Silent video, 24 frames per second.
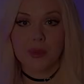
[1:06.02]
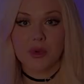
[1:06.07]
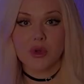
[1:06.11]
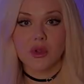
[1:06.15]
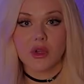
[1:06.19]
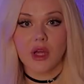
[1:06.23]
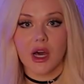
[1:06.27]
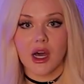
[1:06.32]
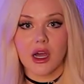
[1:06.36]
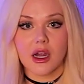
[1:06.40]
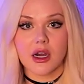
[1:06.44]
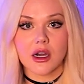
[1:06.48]

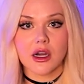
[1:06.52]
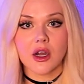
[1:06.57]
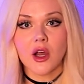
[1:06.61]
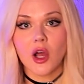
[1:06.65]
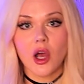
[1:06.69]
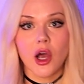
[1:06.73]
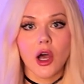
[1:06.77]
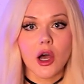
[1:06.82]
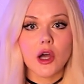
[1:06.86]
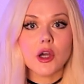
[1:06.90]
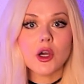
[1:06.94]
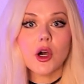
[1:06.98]
people are
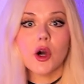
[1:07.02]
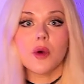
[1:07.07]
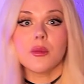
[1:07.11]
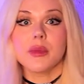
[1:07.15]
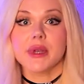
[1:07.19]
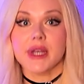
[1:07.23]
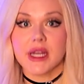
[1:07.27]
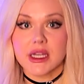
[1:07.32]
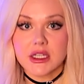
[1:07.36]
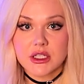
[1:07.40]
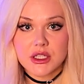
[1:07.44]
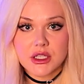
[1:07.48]
a
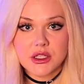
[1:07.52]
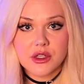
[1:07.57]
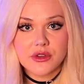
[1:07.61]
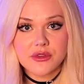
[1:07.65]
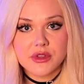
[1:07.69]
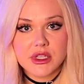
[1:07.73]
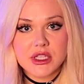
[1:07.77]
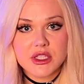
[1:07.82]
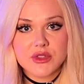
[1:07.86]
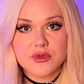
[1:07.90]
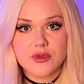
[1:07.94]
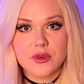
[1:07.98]
combination
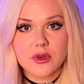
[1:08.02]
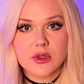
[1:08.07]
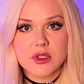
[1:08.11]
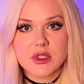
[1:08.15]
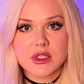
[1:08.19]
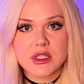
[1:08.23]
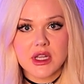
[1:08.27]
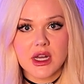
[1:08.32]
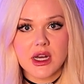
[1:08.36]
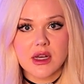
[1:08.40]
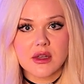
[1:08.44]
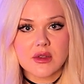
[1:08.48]
of these four
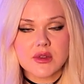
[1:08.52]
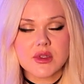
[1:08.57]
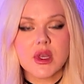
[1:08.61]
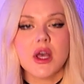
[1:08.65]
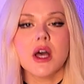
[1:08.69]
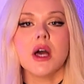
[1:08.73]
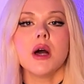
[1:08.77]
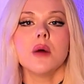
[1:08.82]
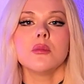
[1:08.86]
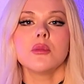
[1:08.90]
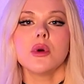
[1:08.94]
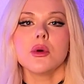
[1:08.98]

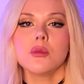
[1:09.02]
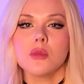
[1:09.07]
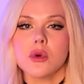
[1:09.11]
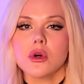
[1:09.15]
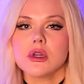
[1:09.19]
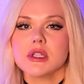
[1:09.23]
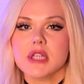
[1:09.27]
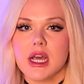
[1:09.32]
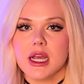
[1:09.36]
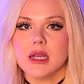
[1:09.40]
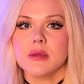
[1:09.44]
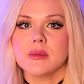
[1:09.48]
styles, but
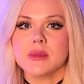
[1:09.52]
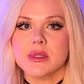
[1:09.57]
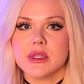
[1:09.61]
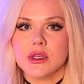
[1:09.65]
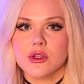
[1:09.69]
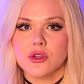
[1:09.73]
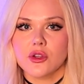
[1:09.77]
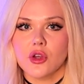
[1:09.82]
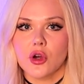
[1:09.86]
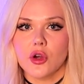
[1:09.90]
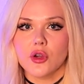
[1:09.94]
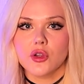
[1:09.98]
more times
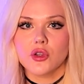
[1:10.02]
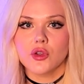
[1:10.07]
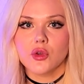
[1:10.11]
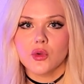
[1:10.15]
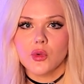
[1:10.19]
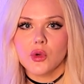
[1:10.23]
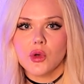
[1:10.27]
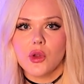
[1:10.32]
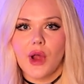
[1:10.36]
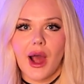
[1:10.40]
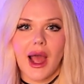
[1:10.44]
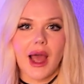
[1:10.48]
than not,
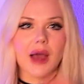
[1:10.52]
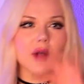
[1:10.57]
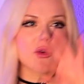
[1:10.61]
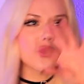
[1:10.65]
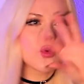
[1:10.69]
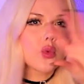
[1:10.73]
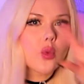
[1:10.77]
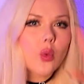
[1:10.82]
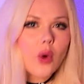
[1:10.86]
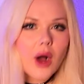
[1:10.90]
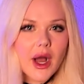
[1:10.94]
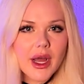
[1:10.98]
you will
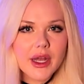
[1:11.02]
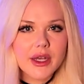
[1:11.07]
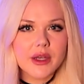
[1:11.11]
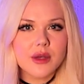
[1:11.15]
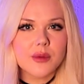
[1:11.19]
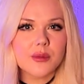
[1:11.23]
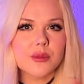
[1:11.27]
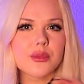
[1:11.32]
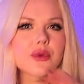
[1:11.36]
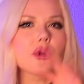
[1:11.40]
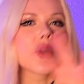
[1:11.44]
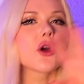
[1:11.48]
have
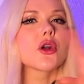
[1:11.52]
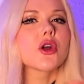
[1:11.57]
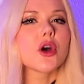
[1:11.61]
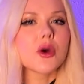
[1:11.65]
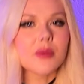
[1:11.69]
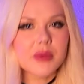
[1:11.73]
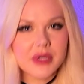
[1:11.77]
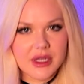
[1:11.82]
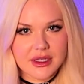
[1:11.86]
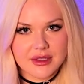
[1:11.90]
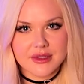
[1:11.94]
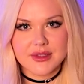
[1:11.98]
one
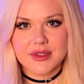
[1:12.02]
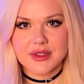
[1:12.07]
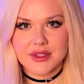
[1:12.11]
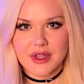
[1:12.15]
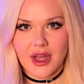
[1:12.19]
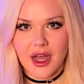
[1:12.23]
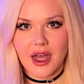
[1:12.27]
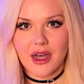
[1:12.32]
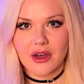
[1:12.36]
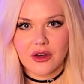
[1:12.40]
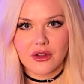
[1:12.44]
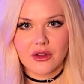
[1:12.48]
predominant
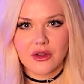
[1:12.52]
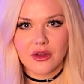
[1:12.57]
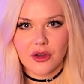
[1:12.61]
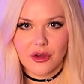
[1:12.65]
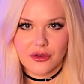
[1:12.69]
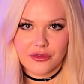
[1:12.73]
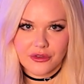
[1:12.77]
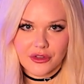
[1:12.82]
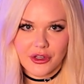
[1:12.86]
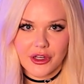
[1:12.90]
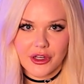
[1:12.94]
style of